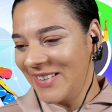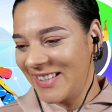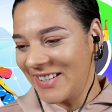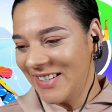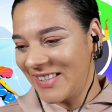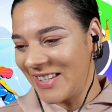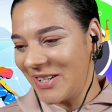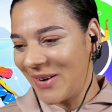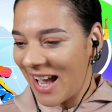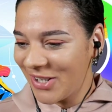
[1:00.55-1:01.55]
It's good to see
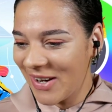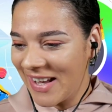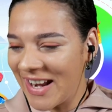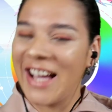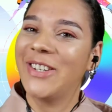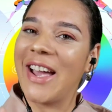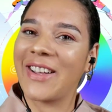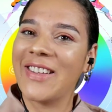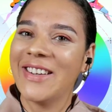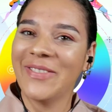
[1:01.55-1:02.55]
you. Hi, John. Hi,
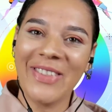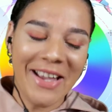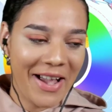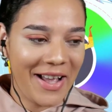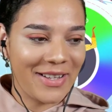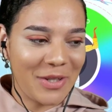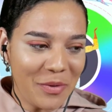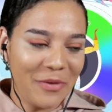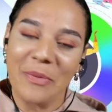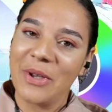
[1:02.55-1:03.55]
Jacqueline. Uh, so
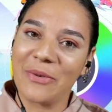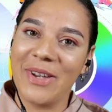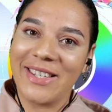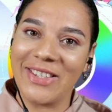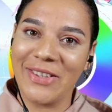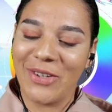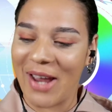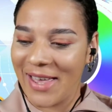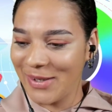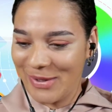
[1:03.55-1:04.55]
many familiar faces in the
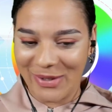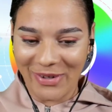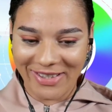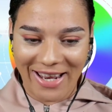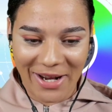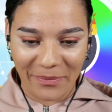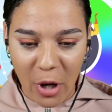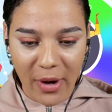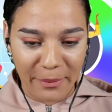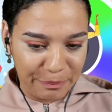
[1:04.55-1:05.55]
chat. This is so exciting.
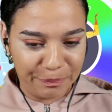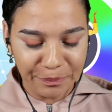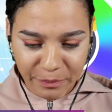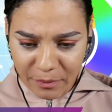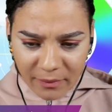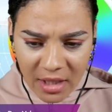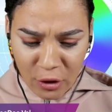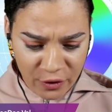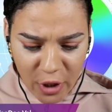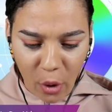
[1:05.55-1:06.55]
Okay.
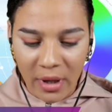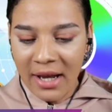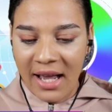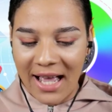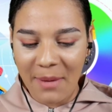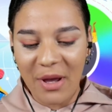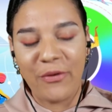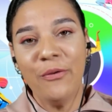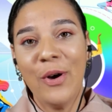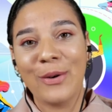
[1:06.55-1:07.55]
So, um, if
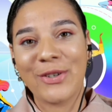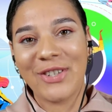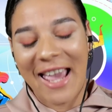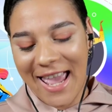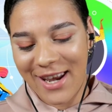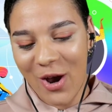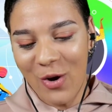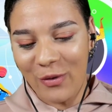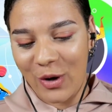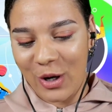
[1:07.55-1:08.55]
you folks head
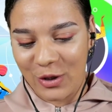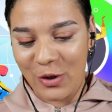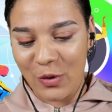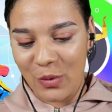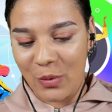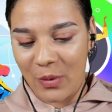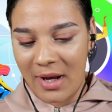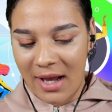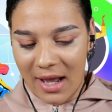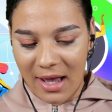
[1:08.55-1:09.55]
over to,
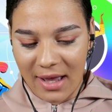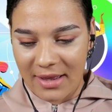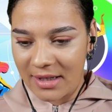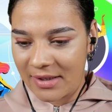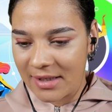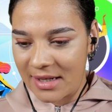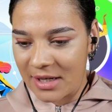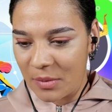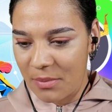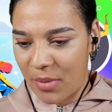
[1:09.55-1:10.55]
uh, let's see,
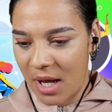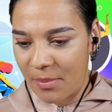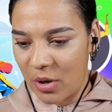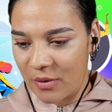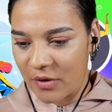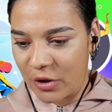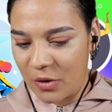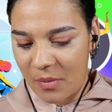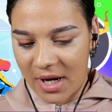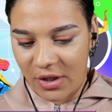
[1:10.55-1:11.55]
let me pop over to
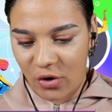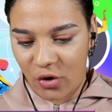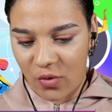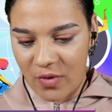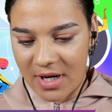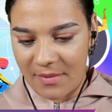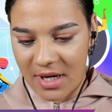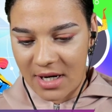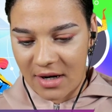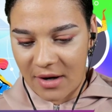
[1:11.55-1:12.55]
my stream
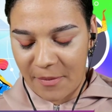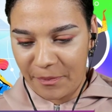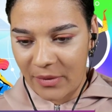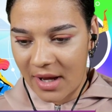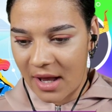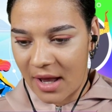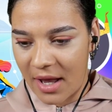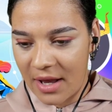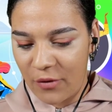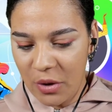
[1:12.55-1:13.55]
here.
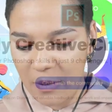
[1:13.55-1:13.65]
Uh, if you go to